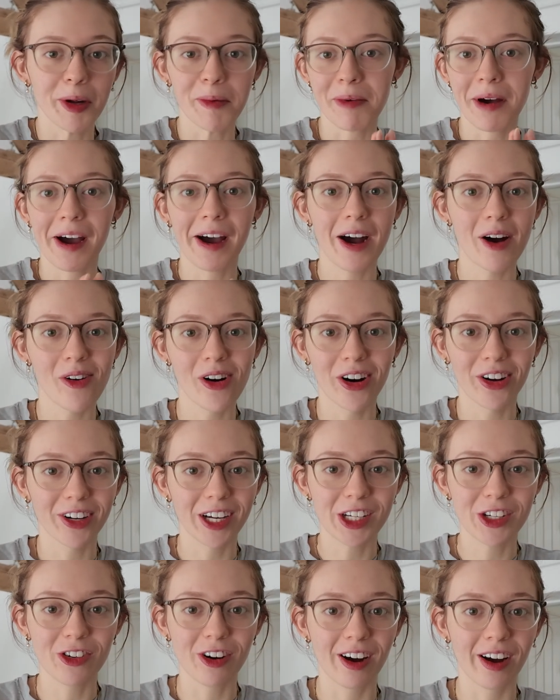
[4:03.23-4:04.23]
No matter how hard
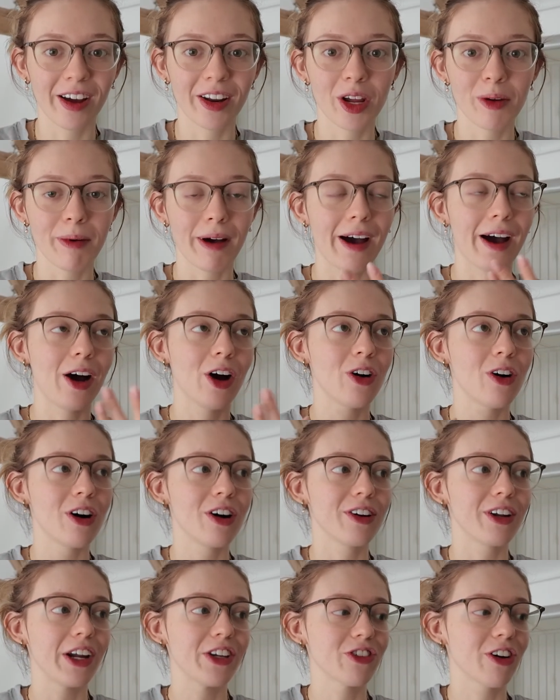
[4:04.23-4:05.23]
I try, no matter how
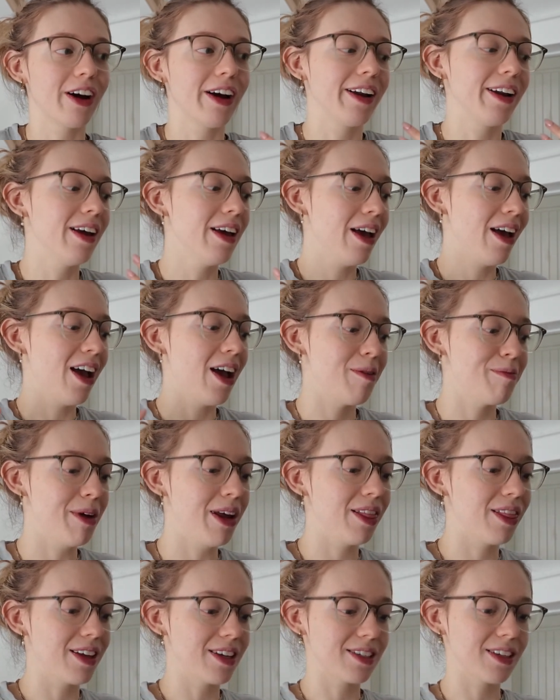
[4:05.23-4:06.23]
hard I try and
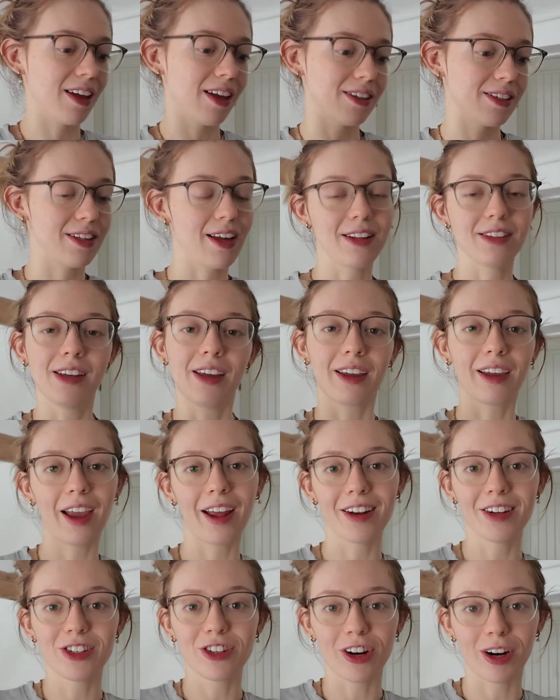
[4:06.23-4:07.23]
make this
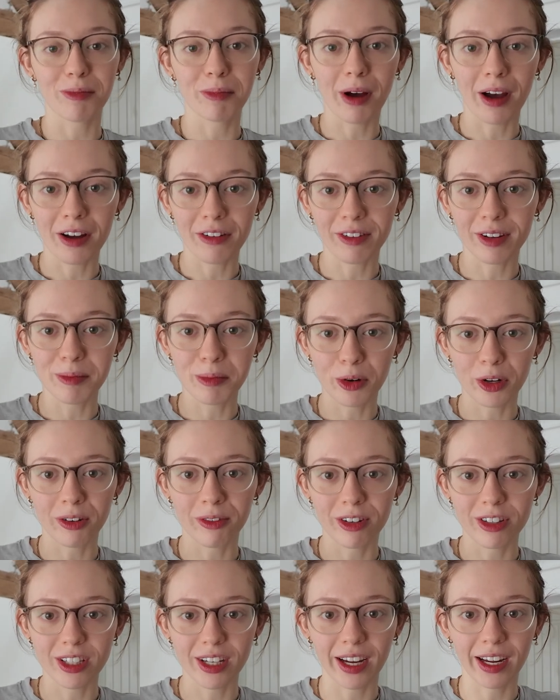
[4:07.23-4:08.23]
aesthetic, Instagram perfect
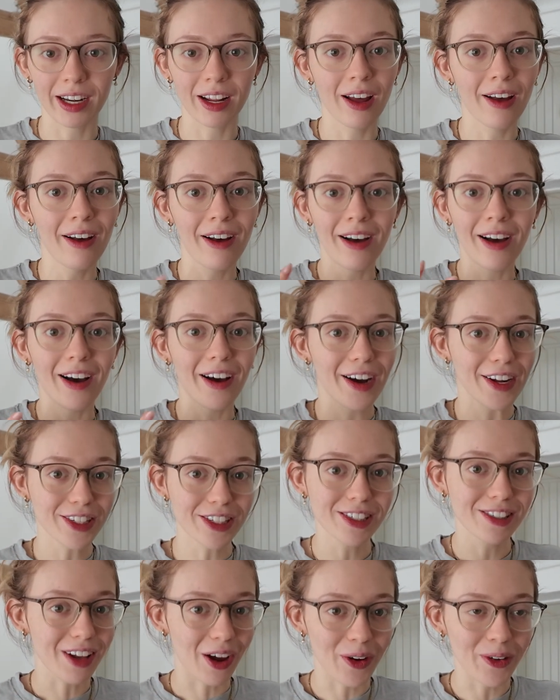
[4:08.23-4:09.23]
morning routine, I
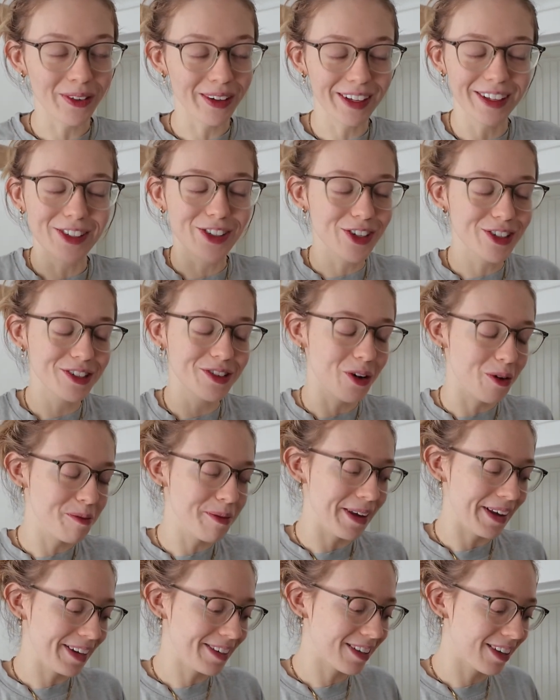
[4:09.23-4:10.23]
just don't. It's just not
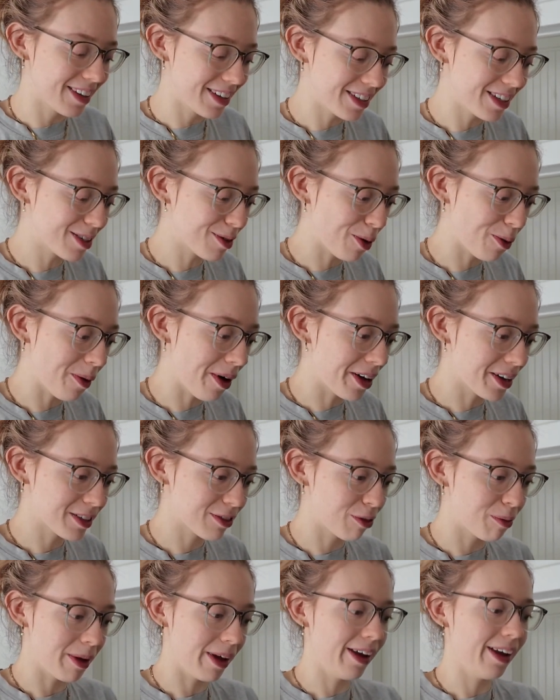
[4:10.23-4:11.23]
me. So this is what
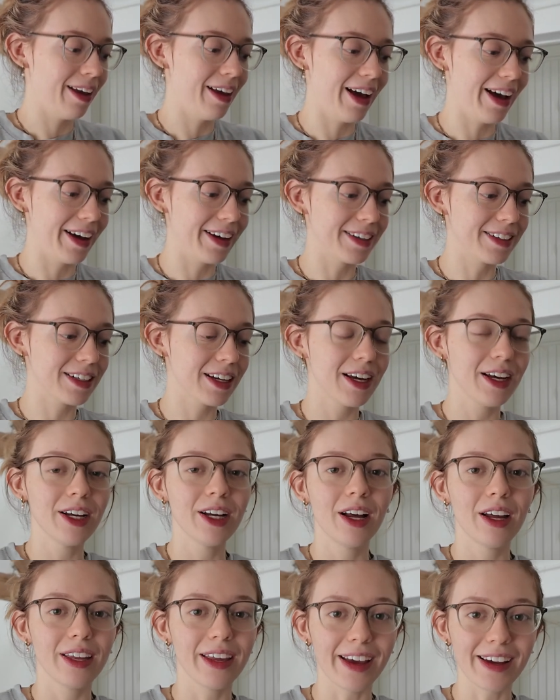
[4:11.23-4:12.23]
works for me, and
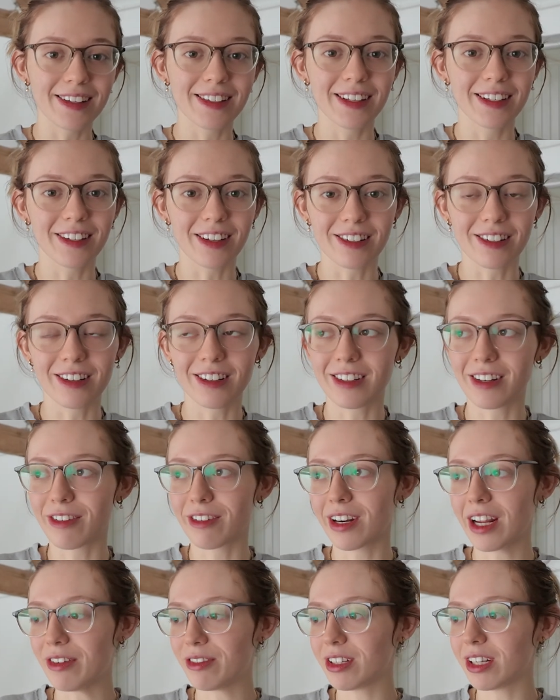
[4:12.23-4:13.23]
yes, it does look
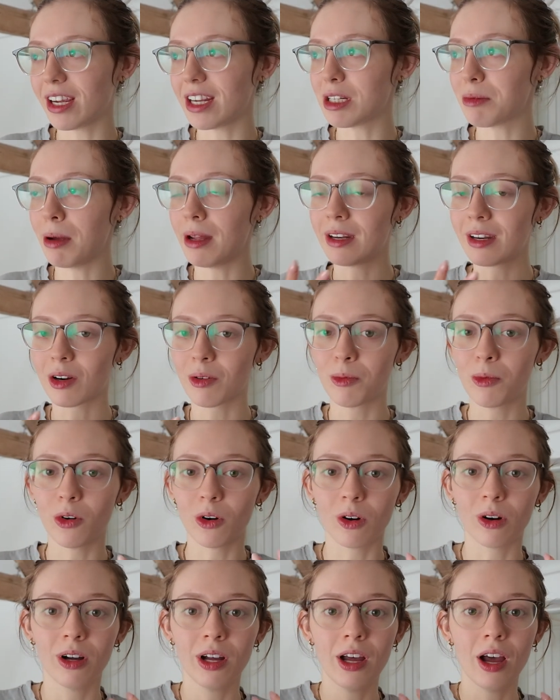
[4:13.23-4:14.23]
different every day depending on
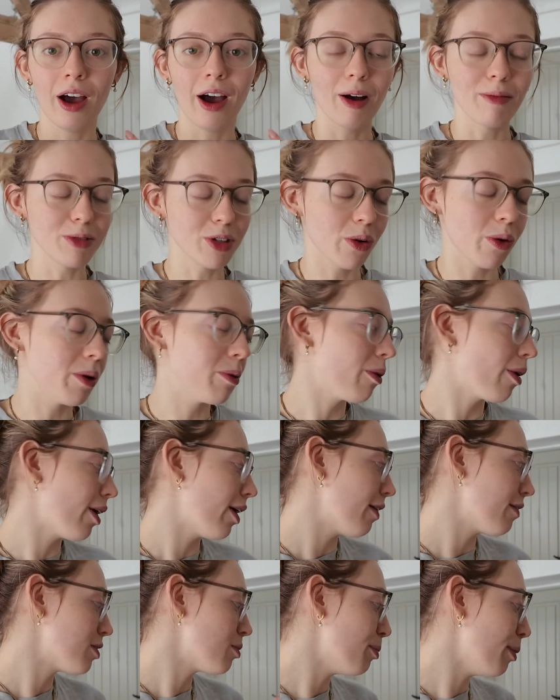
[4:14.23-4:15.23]
what I'm doing, where
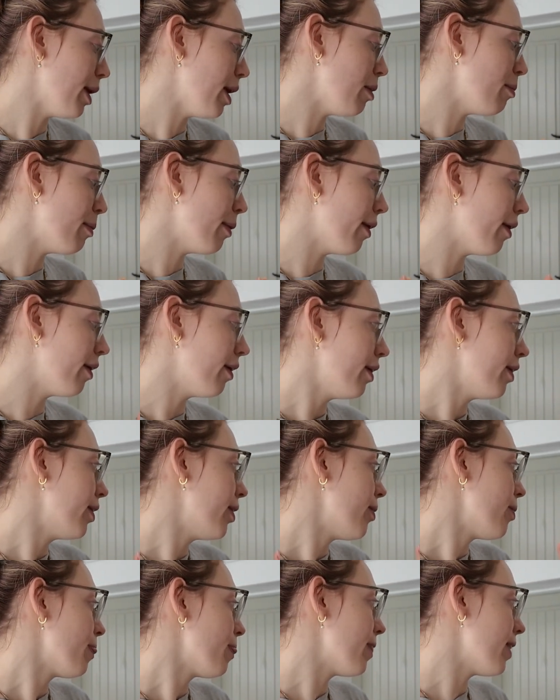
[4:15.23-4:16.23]
I have to be, but
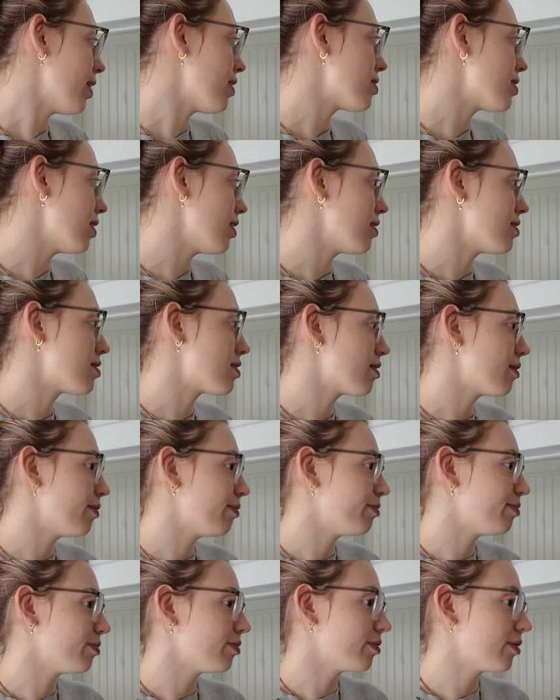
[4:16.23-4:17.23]
this is
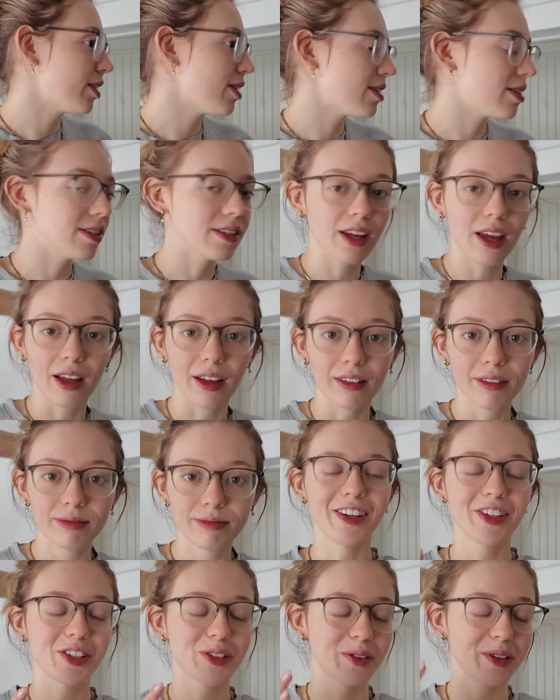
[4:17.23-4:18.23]
it.
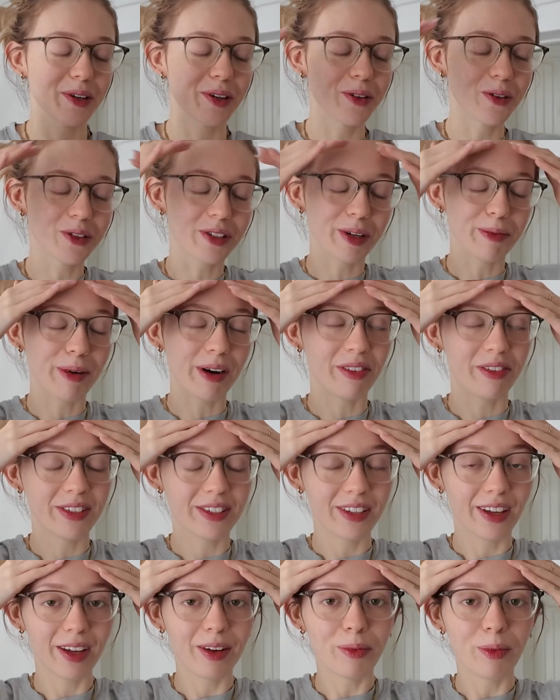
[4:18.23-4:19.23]
I just want to also
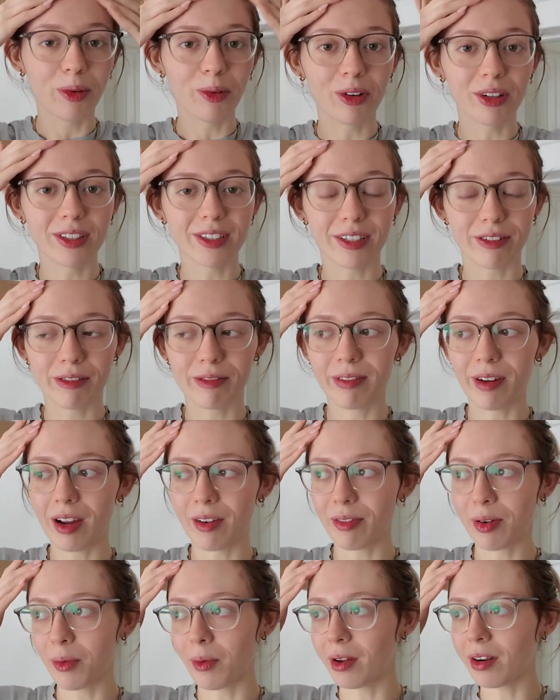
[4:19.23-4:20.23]
preface that it will look different for
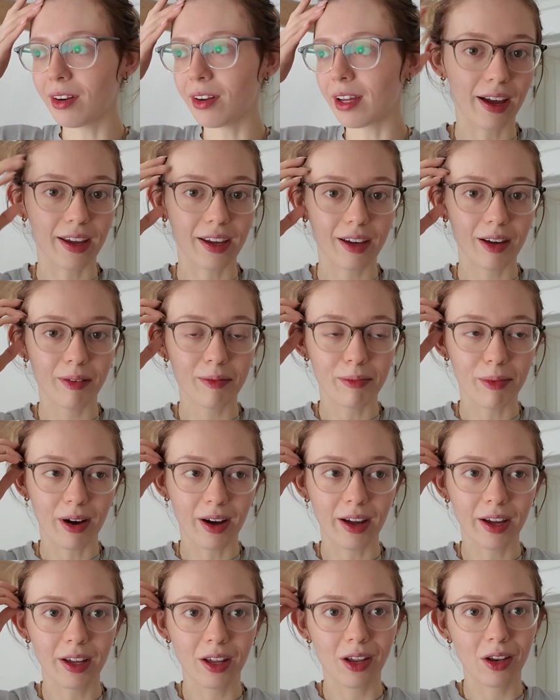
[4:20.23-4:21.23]
everyone. Like,
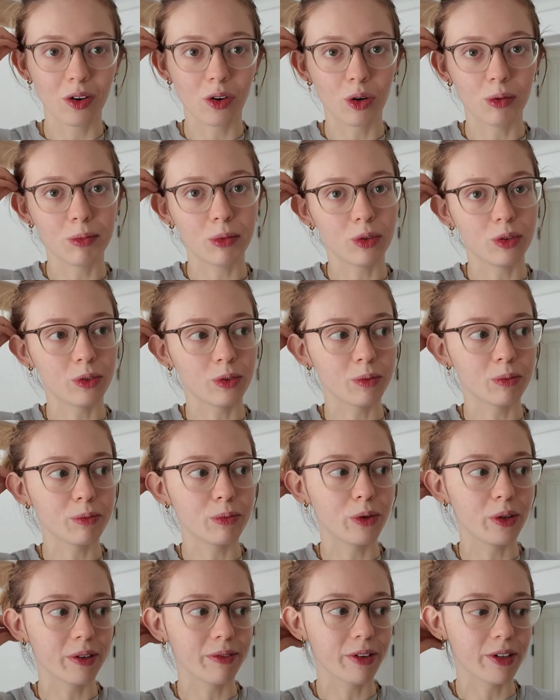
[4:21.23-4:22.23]
my normal
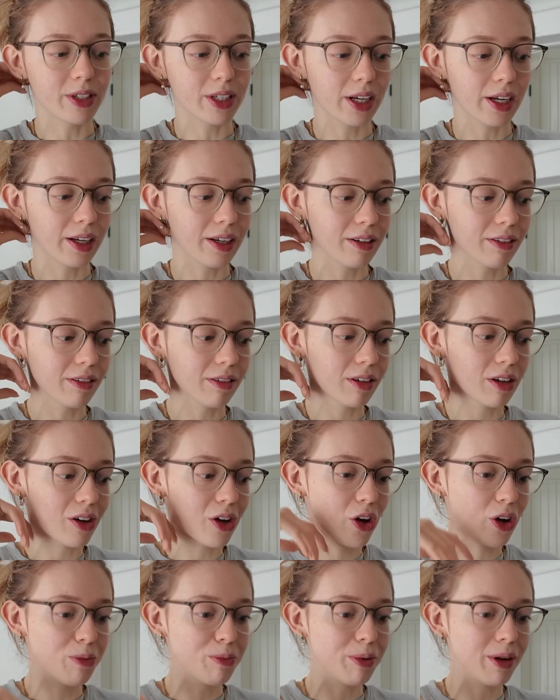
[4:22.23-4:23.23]
morning routine
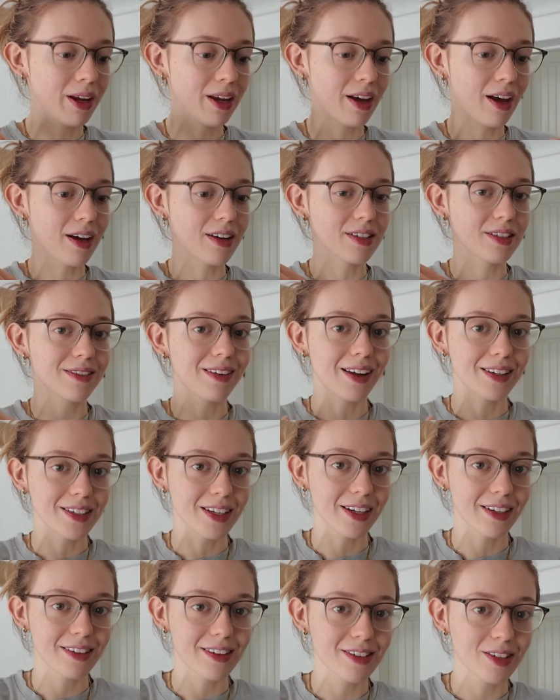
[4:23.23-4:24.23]
could be
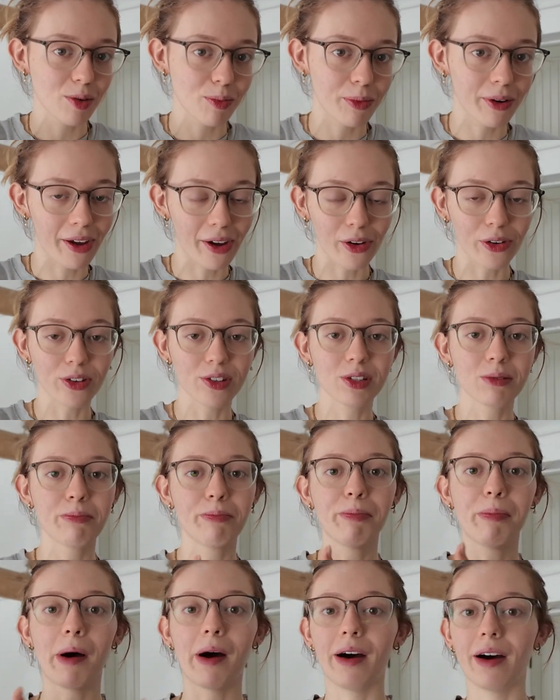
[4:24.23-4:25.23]
aesthetic to someone else,
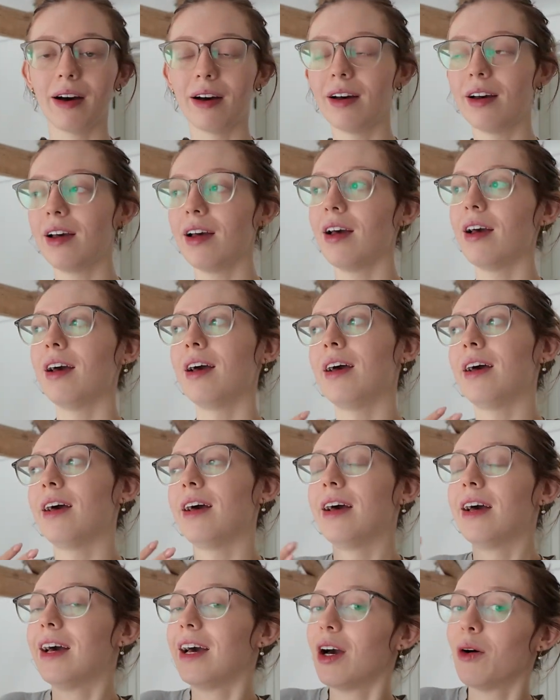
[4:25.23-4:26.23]
but
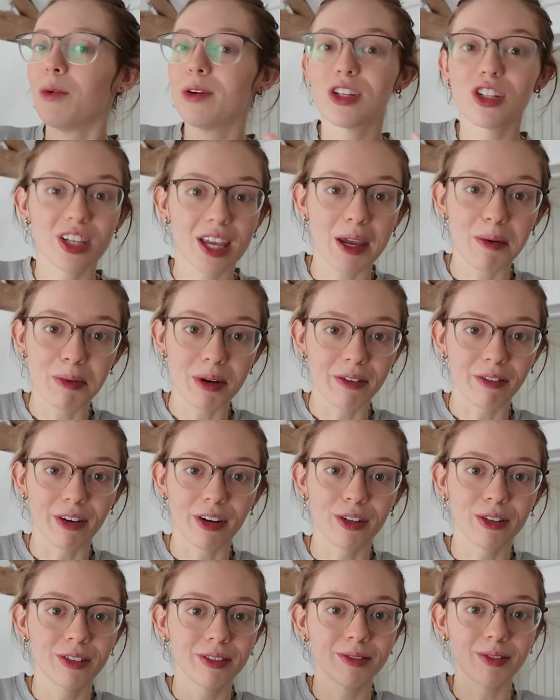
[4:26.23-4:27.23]
we're just keeping it
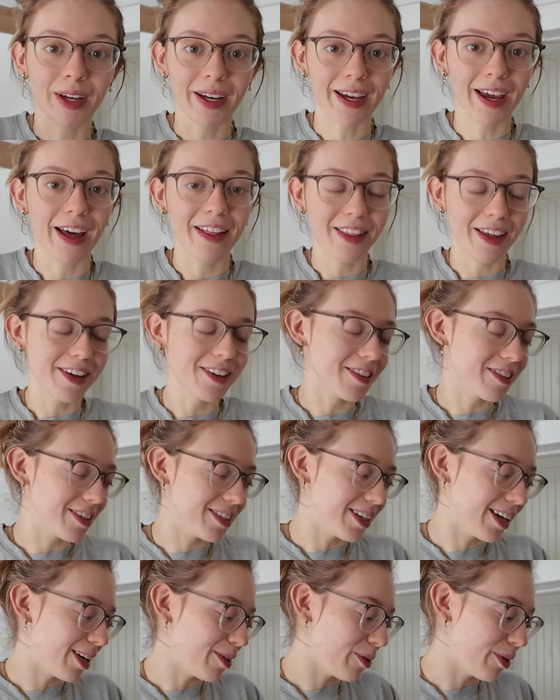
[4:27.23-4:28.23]
real. Like, at the end of
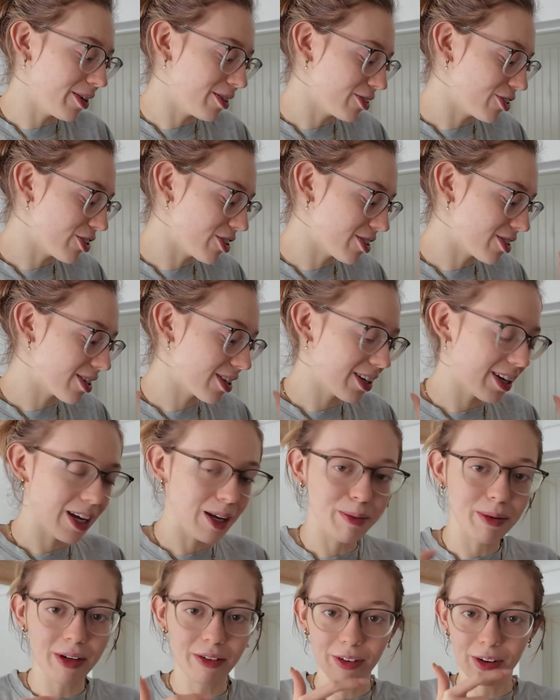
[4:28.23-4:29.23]
the day, we are just
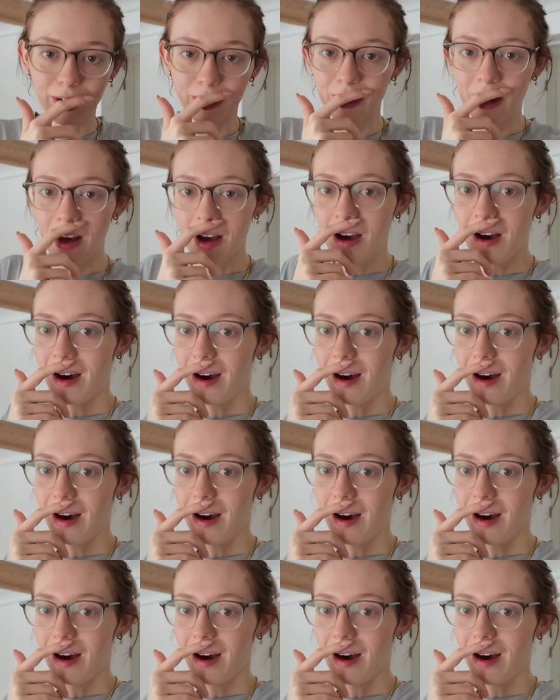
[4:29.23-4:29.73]
keeping it real.